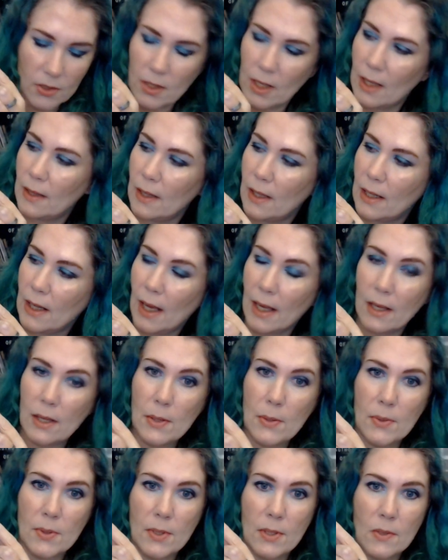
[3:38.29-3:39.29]
and then I
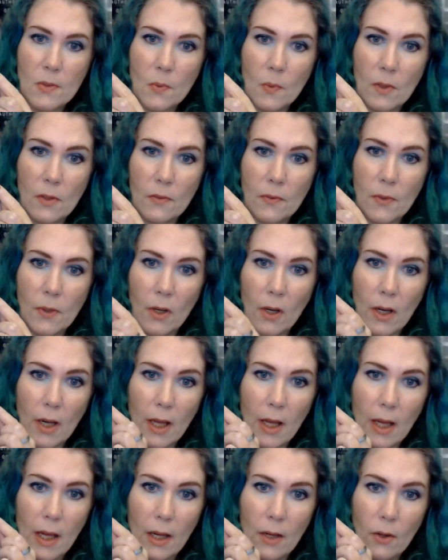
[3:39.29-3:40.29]
used this one for an
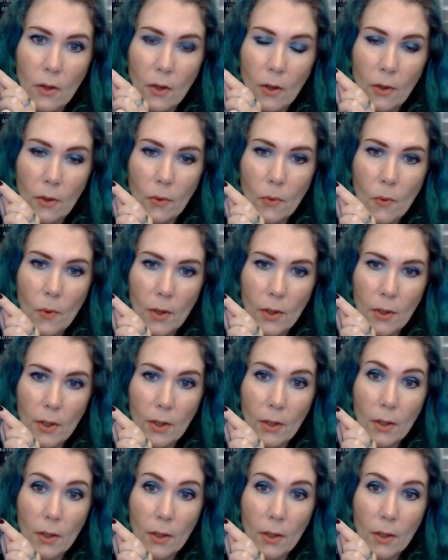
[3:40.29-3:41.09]
inner corner.